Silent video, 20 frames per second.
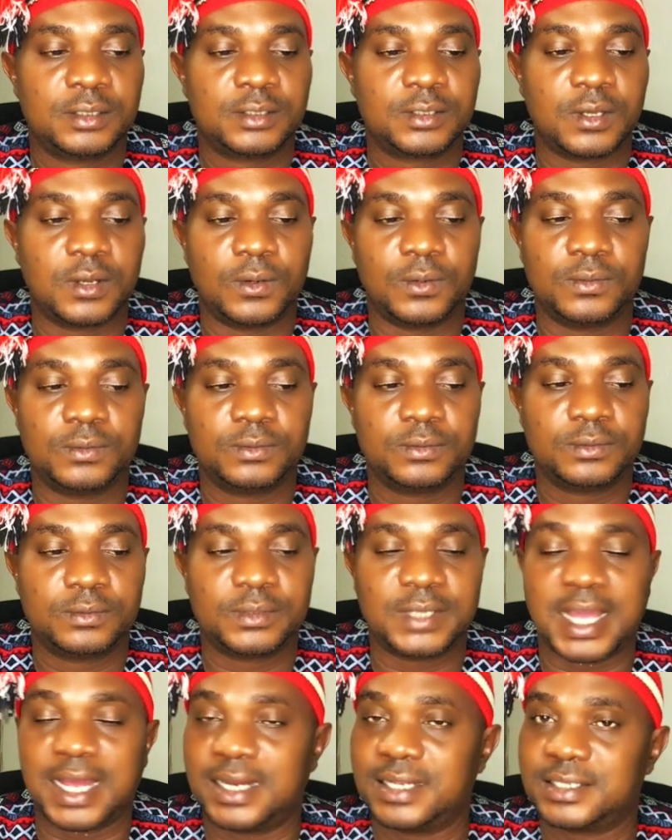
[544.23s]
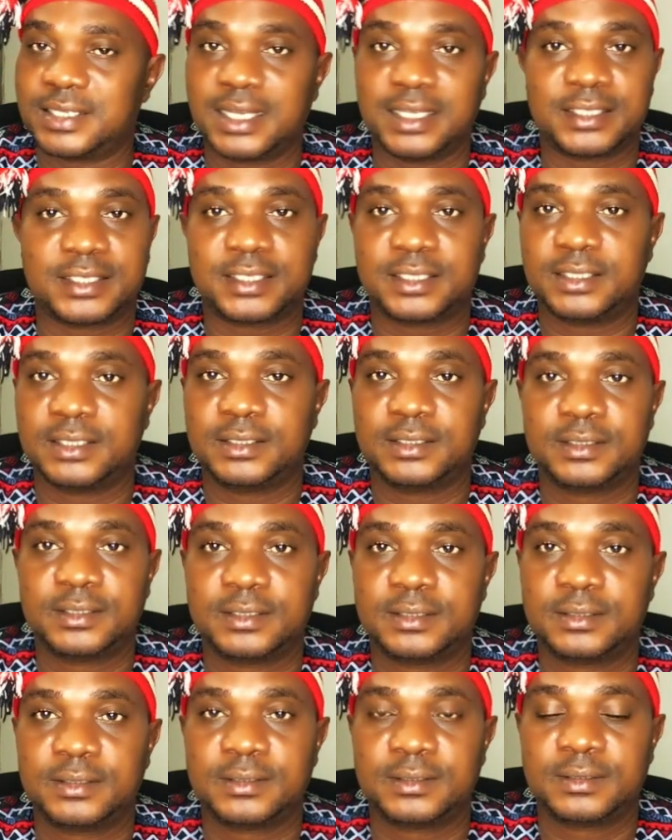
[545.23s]
So that is it.
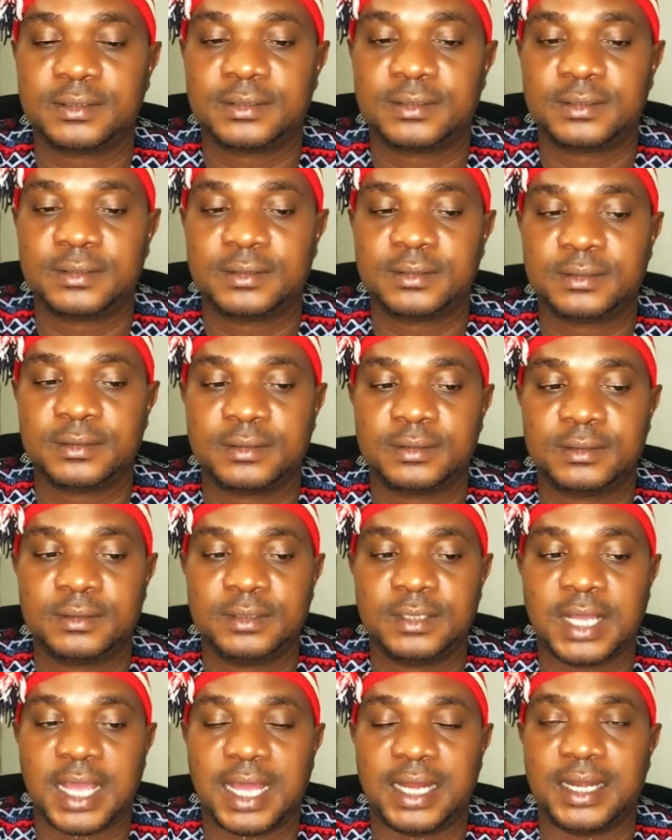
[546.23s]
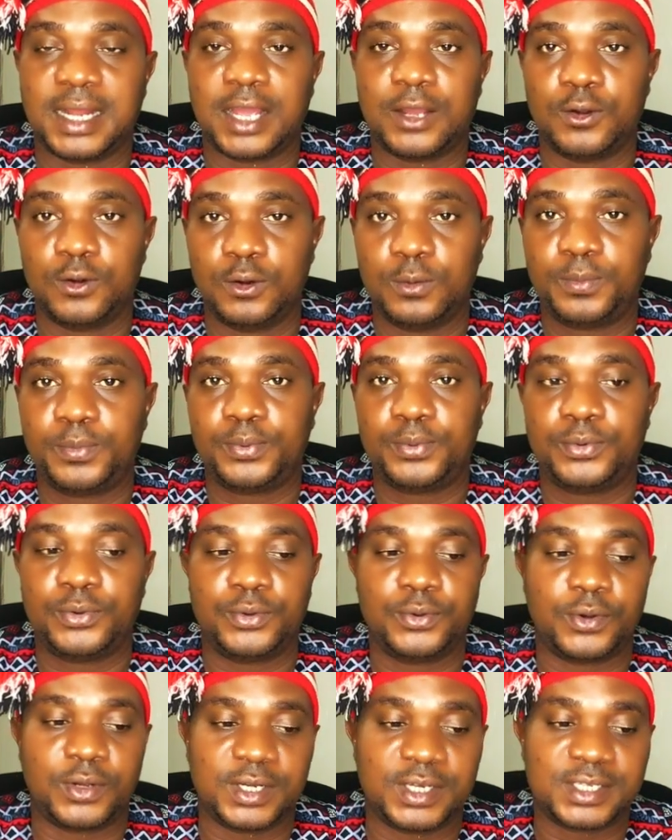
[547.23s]
And I hope
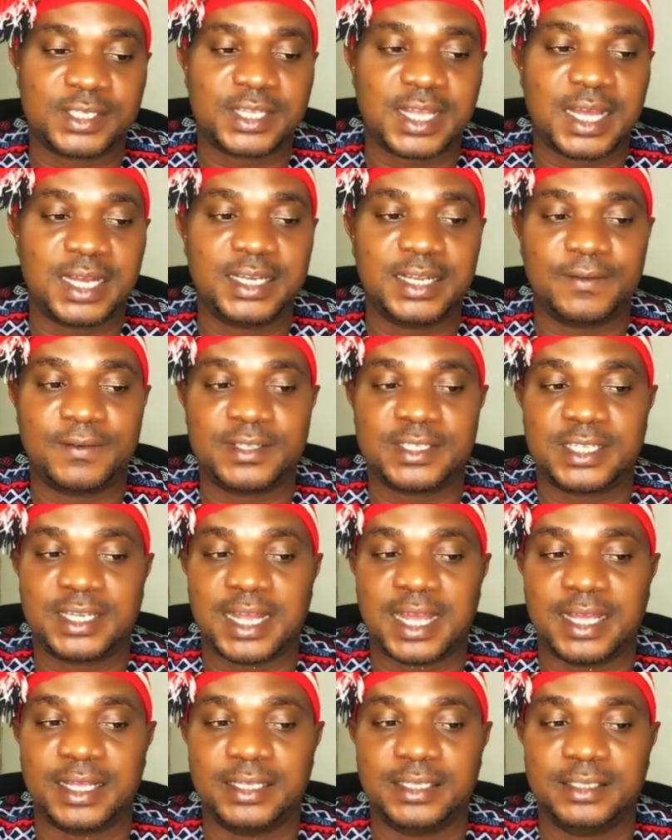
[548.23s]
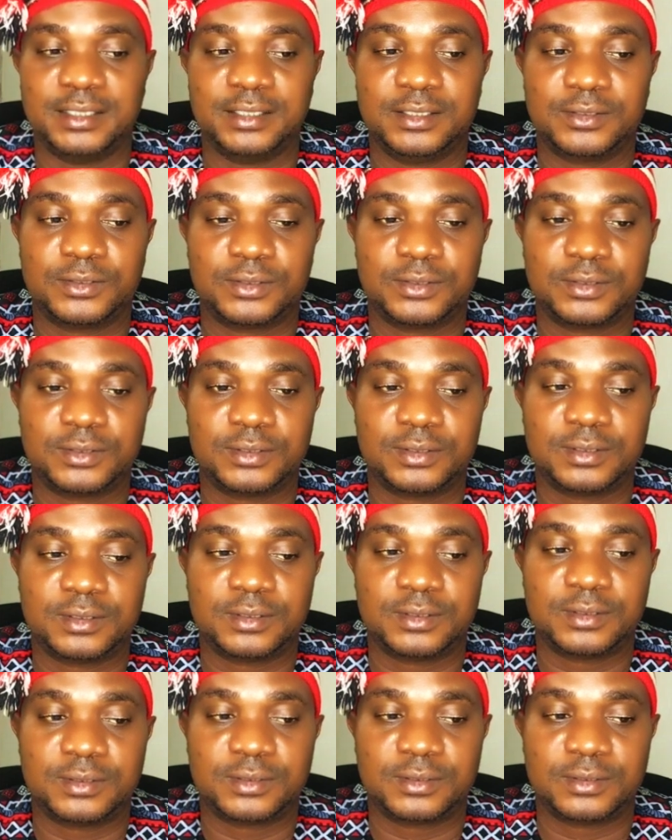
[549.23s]
you understand everything I
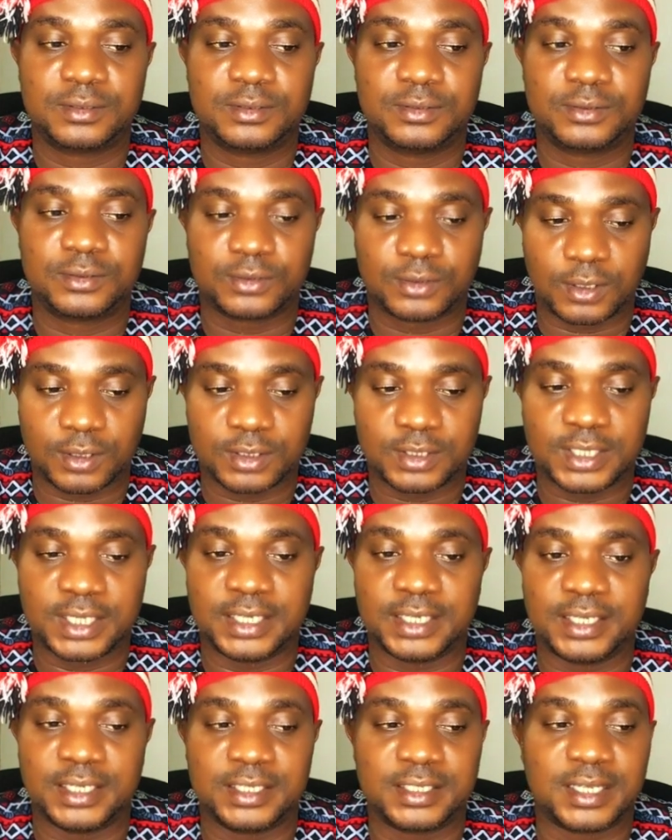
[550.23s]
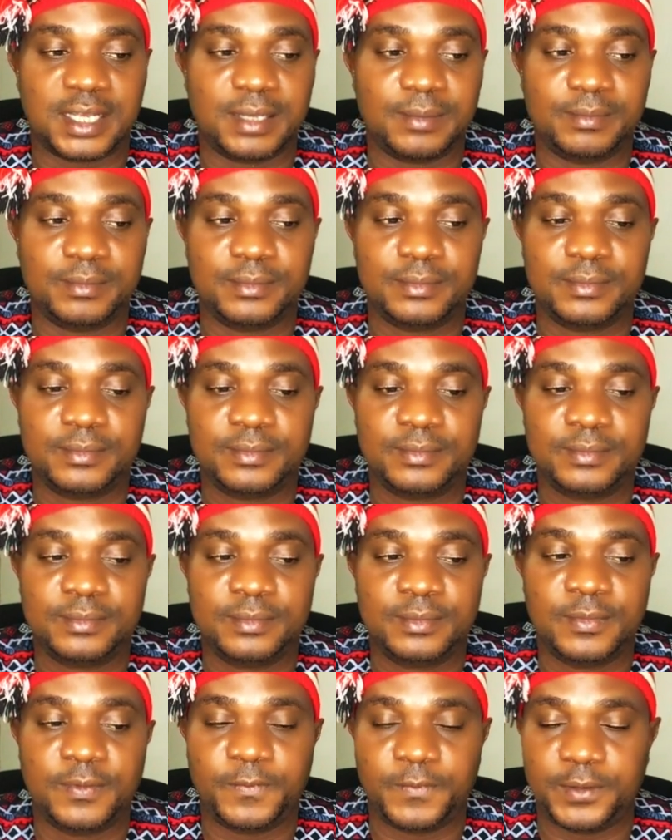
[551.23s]
taught in this um,
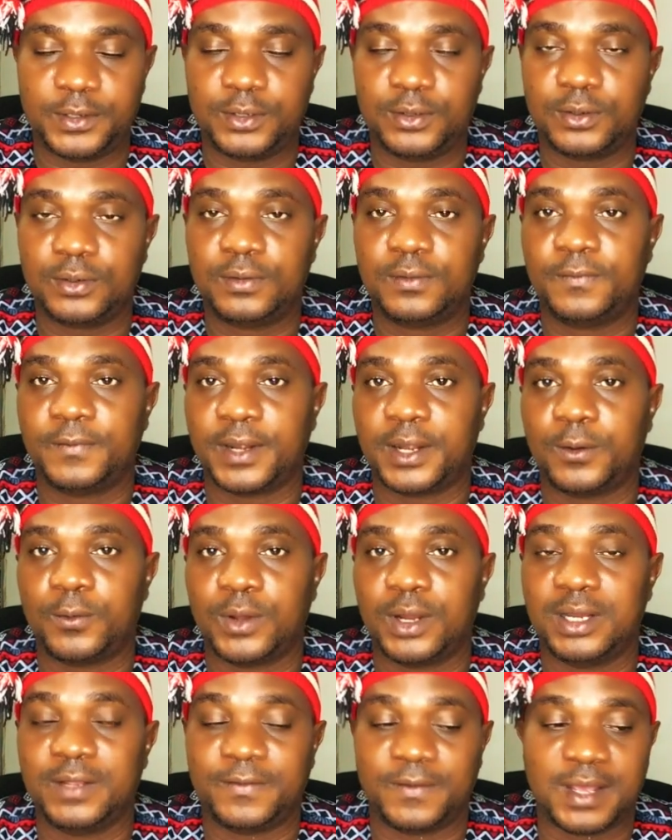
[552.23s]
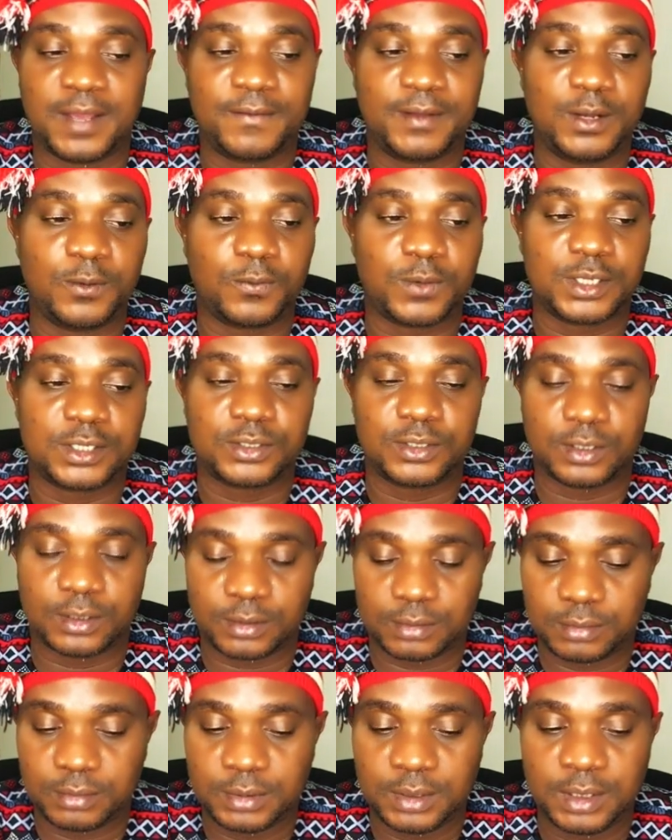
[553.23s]
video very well. If you have any
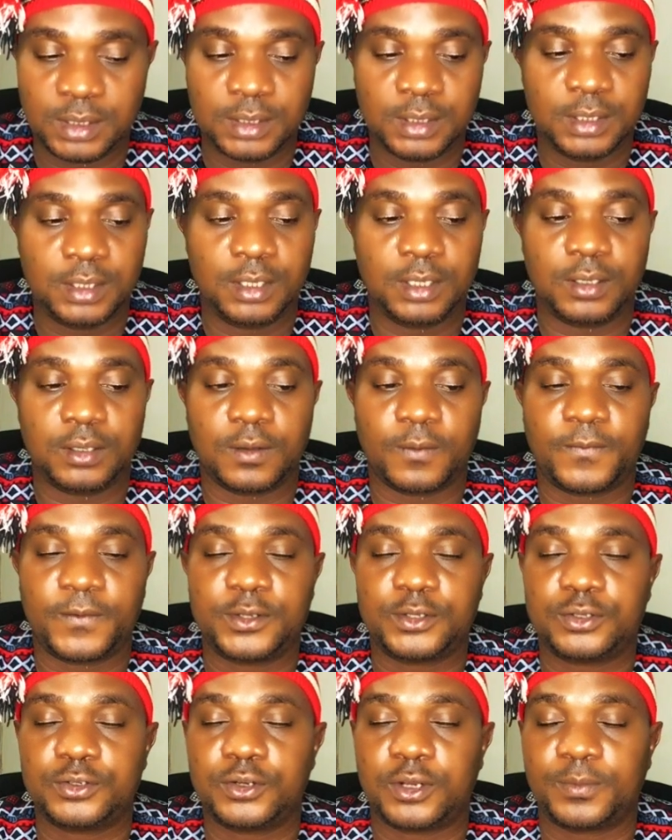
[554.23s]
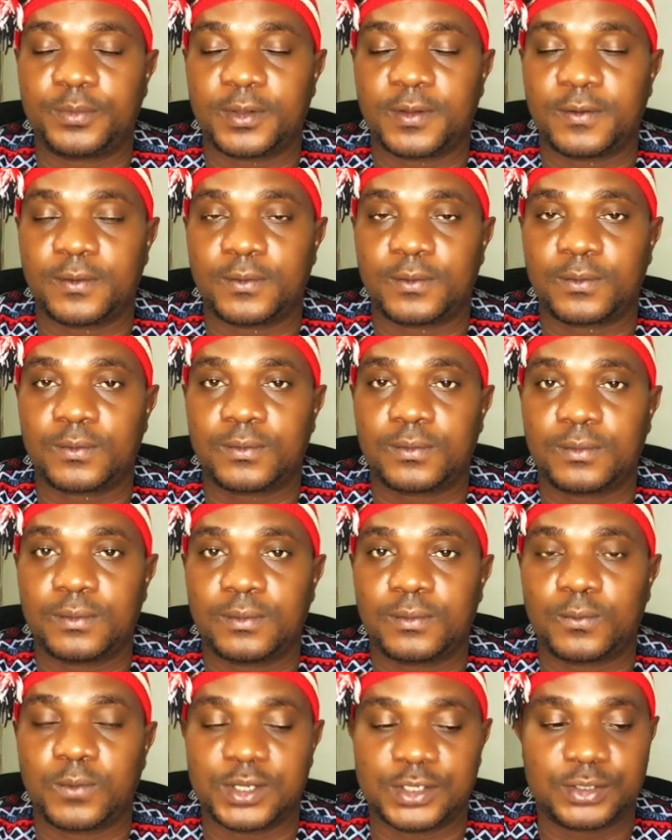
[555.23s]
question, feel free to drop your
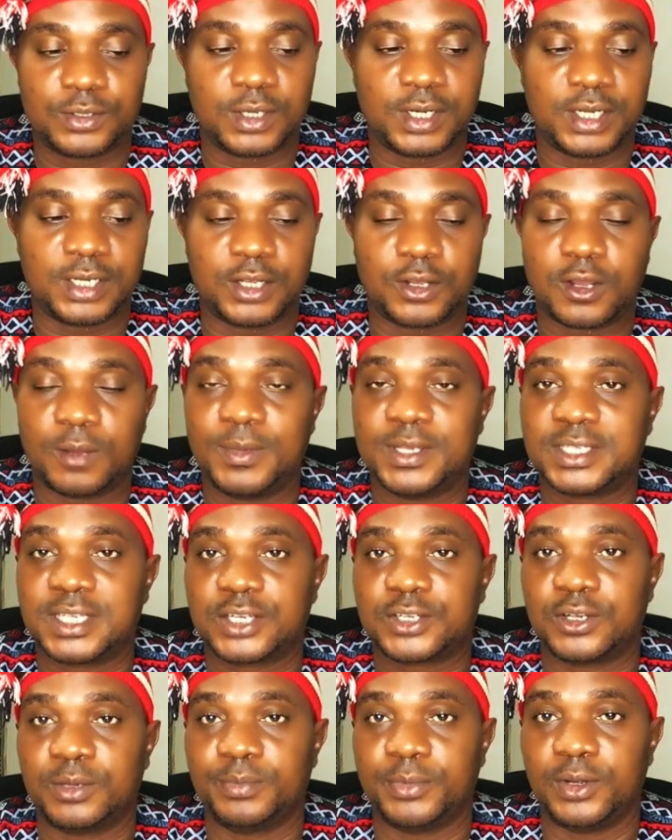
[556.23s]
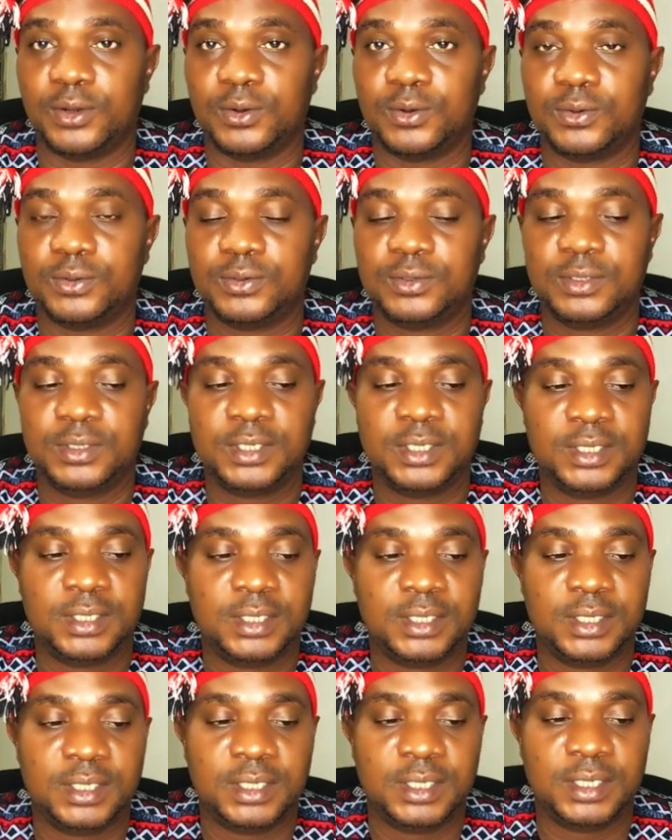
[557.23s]
question in the comment section below
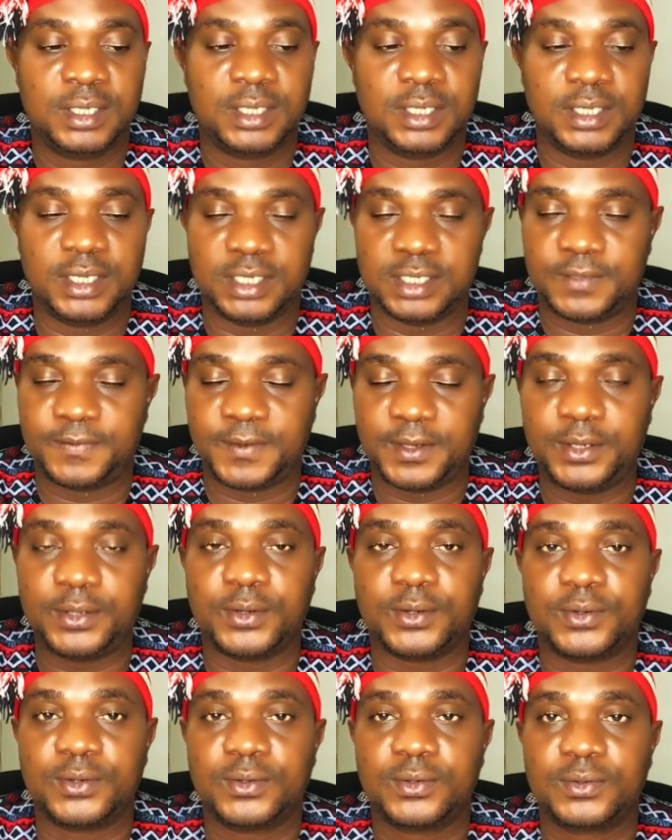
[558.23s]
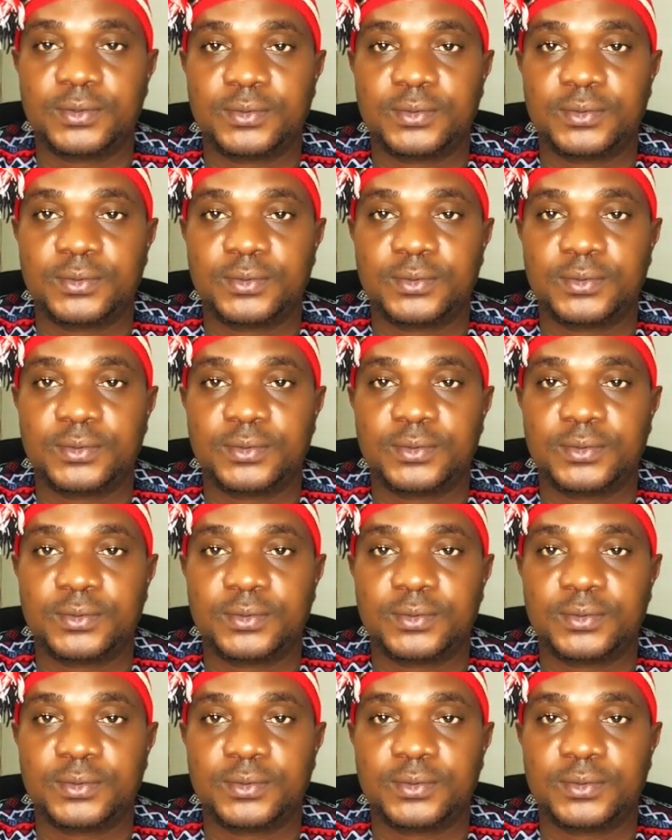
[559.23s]
this video.